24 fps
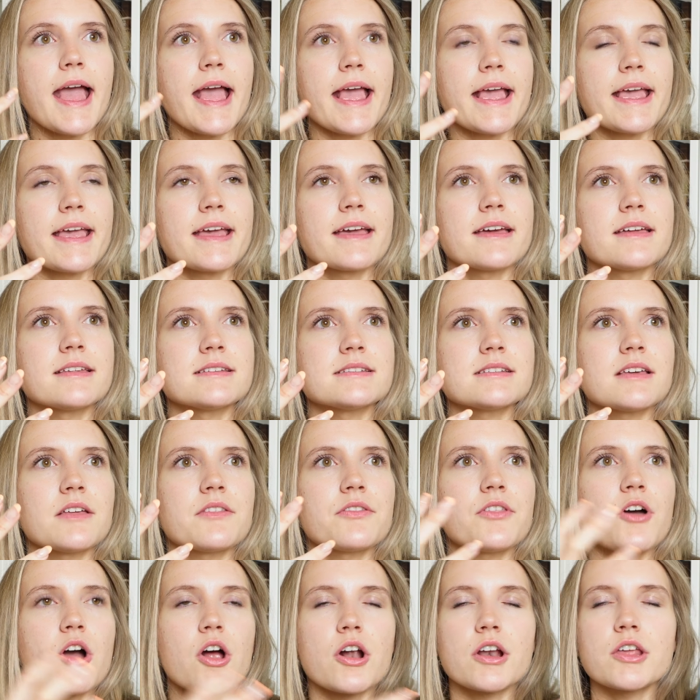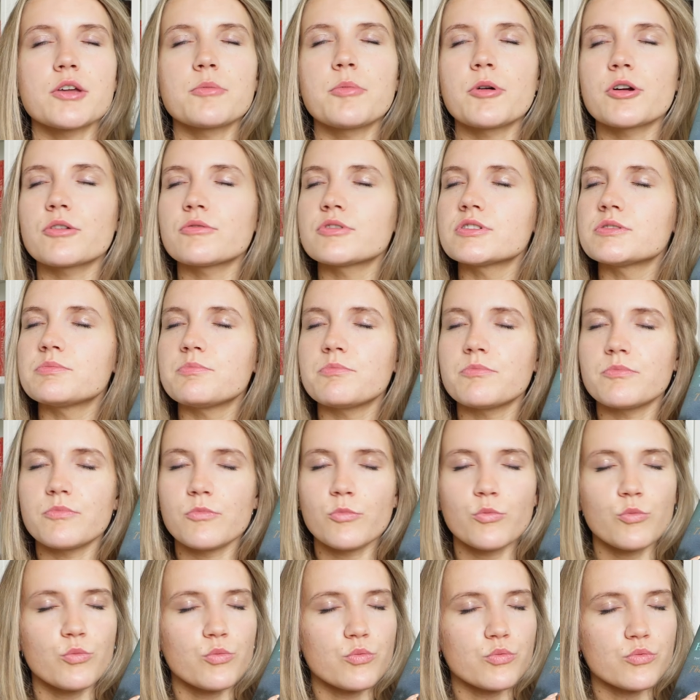And the audiobook was
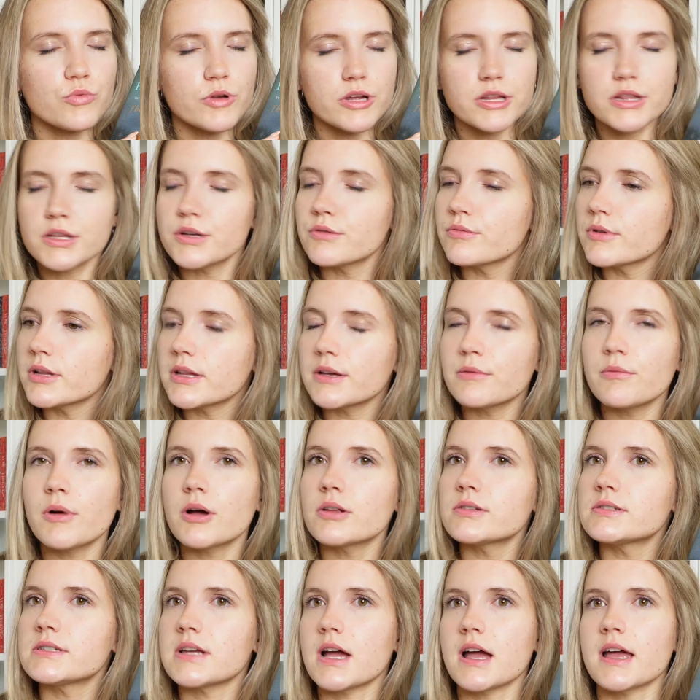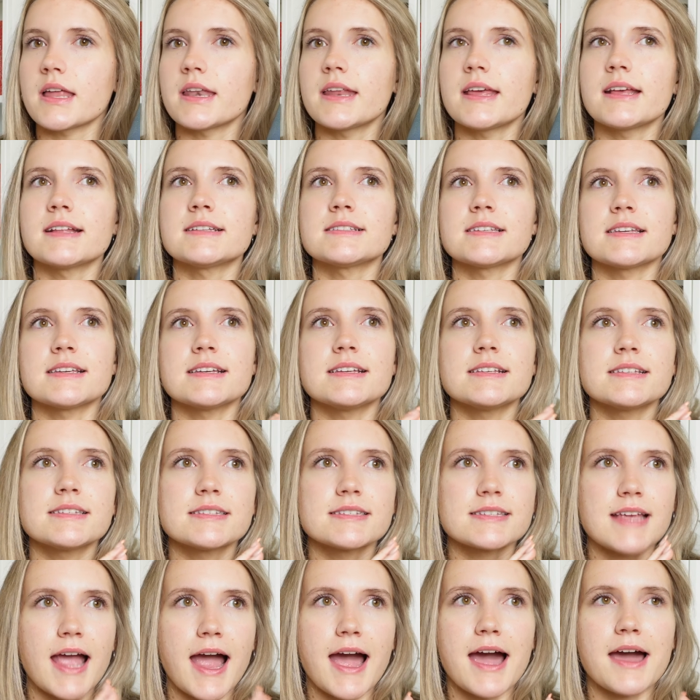really, really well done. It's a
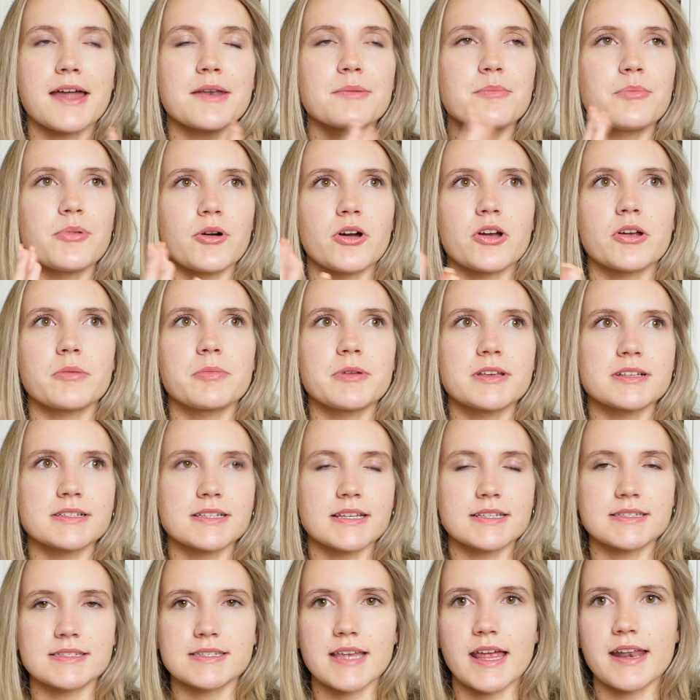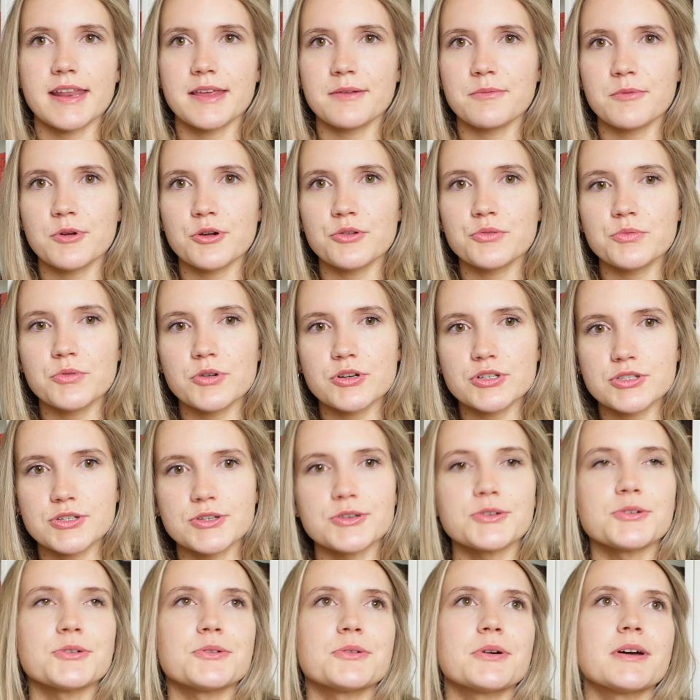sad book because it's set in World War
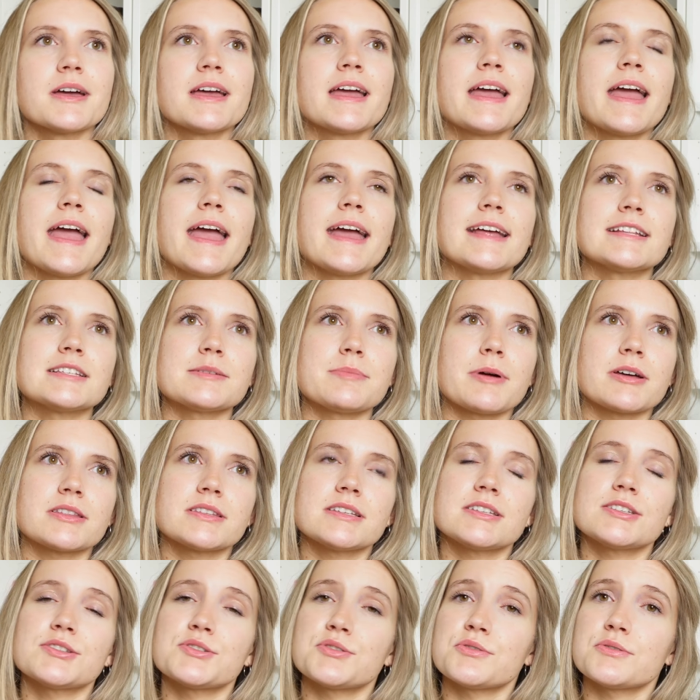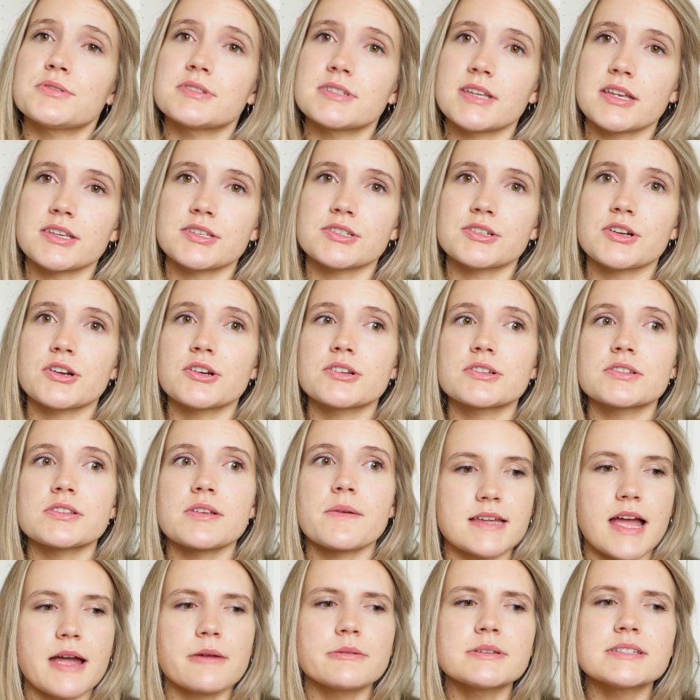II. It's about these two sisters.
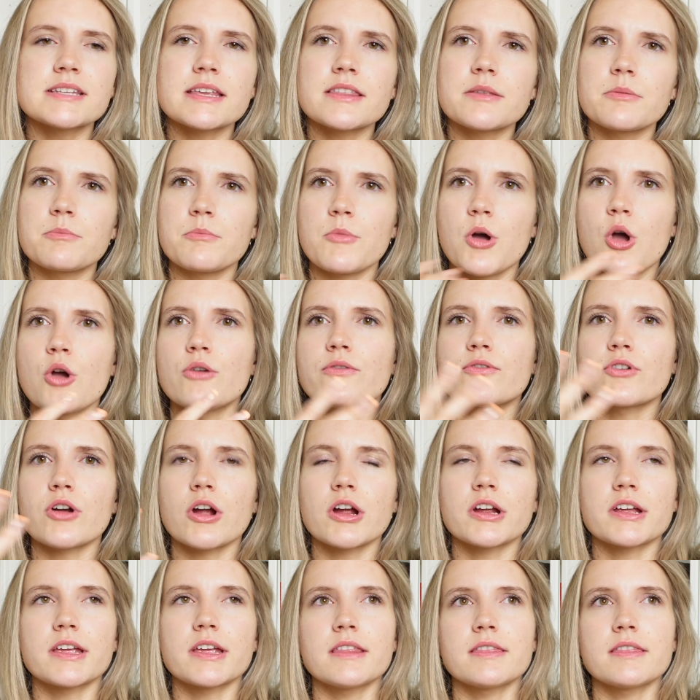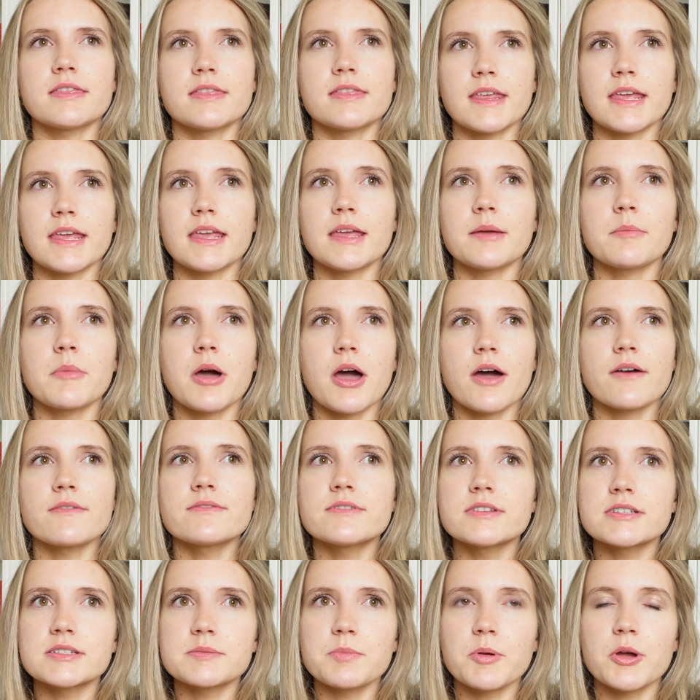I would say the overarching theme of
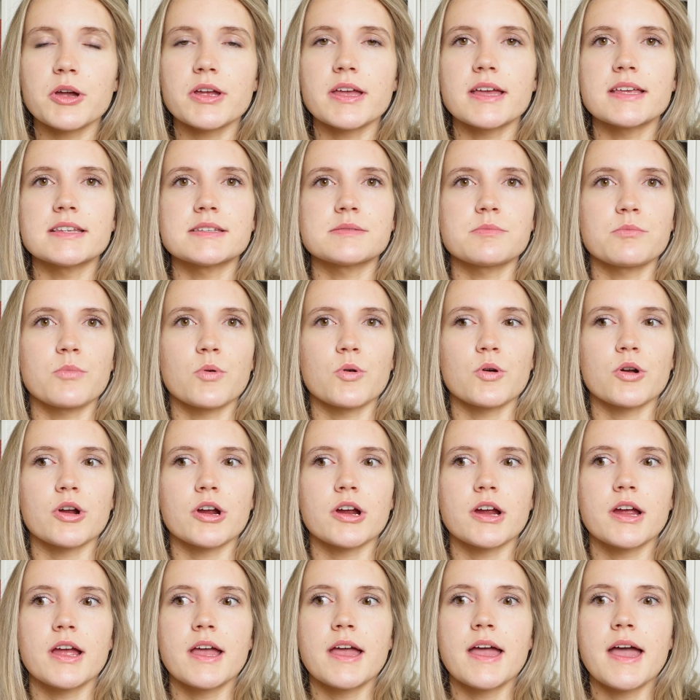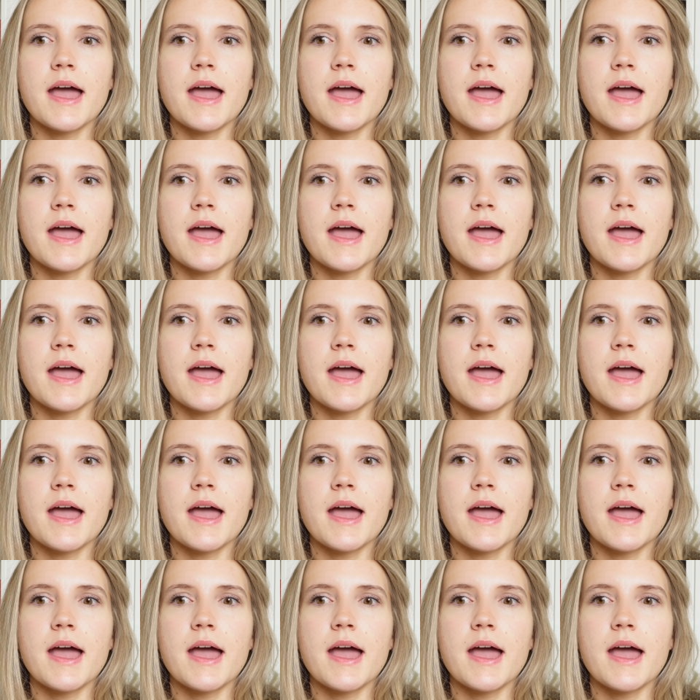this book is more